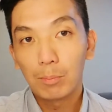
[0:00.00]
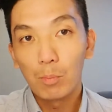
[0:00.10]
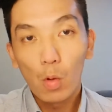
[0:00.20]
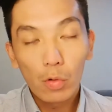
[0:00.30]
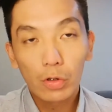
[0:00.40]

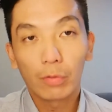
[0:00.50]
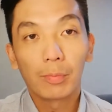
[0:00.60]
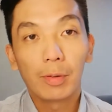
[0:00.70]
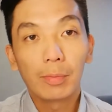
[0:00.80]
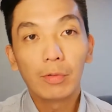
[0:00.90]
most of the
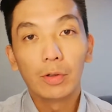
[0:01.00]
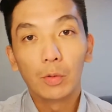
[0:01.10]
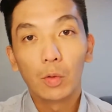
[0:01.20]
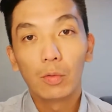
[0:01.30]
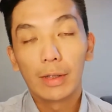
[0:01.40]
people will
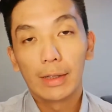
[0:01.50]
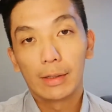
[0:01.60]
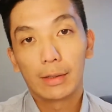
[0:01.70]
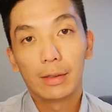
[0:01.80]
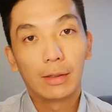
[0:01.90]
know
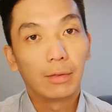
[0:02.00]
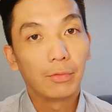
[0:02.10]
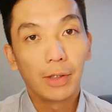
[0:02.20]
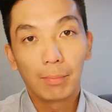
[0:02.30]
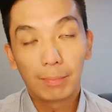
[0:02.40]
is
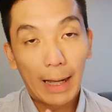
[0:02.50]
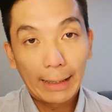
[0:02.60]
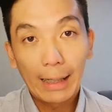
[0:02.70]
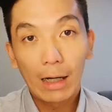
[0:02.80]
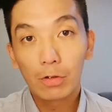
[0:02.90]
the
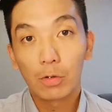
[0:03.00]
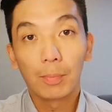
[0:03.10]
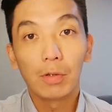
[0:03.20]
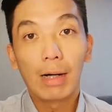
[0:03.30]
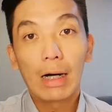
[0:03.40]
buying house or
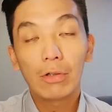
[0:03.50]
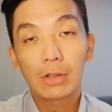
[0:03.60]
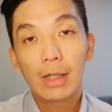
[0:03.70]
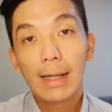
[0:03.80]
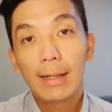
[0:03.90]
build
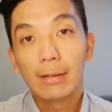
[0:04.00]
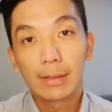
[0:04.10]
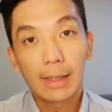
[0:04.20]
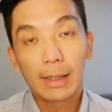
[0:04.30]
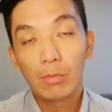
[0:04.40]
house. The
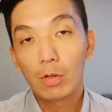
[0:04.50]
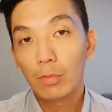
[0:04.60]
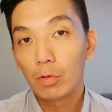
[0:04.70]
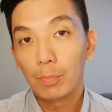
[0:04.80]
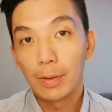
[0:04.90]
second
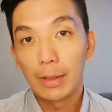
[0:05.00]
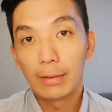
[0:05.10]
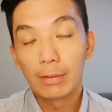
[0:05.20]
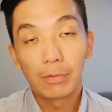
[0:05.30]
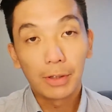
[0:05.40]
one will be
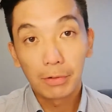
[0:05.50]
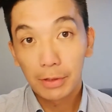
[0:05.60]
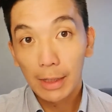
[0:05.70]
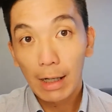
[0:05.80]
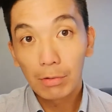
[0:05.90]
the
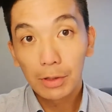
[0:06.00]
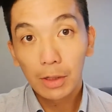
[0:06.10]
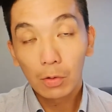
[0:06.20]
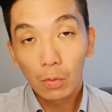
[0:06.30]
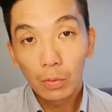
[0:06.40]
reducing housing
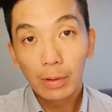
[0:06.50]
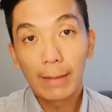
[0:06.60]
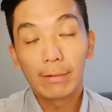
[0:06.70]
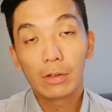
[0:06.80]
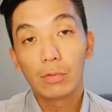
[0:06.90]
loan,
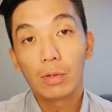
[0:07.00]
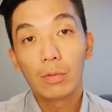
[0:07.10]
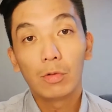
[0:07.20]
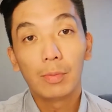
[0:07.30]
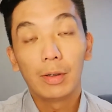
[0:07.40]
and the third one
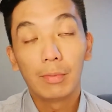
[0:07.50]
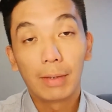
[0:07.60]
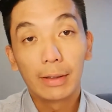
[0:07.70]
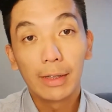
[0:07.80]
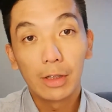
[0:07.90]
will be the
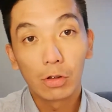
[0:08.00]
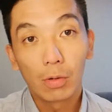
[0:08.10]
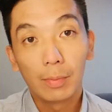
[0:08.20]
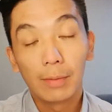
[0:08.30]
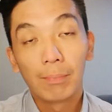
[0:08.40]
monthly
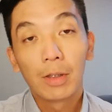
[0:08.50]
installment.